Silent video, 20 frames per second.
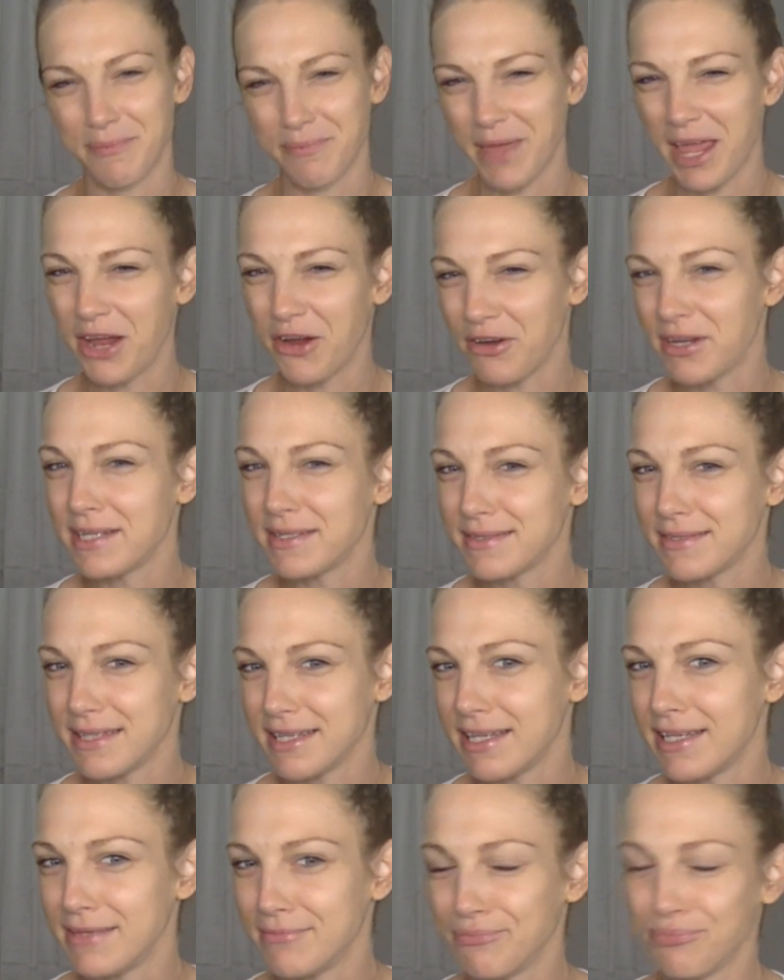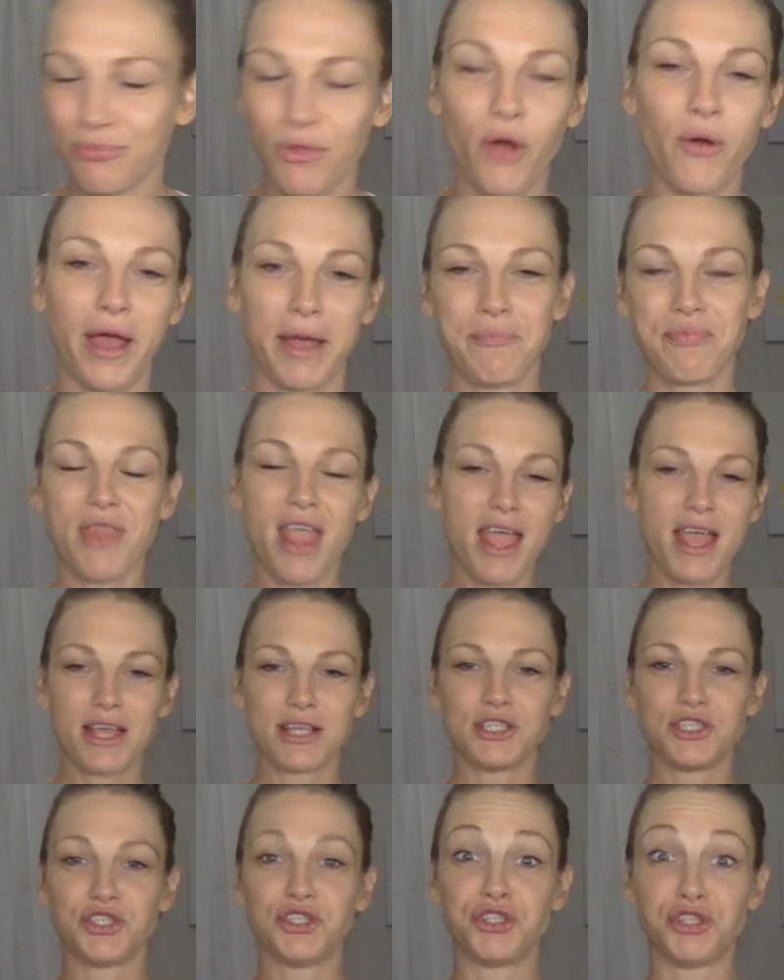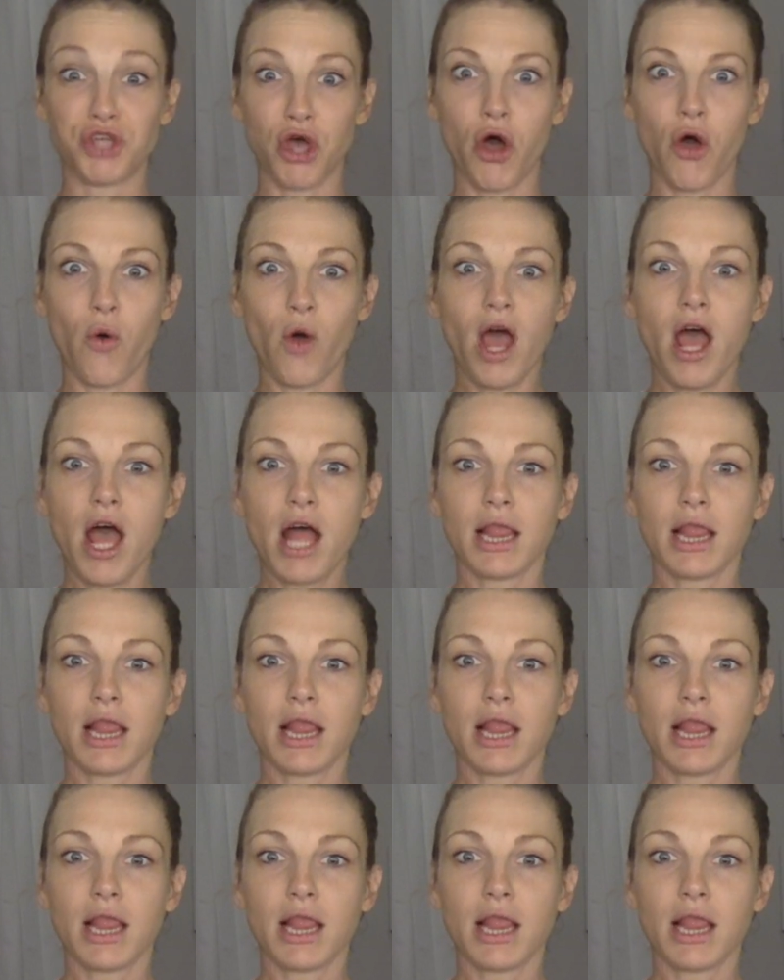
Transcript: Aries-y. Okay, so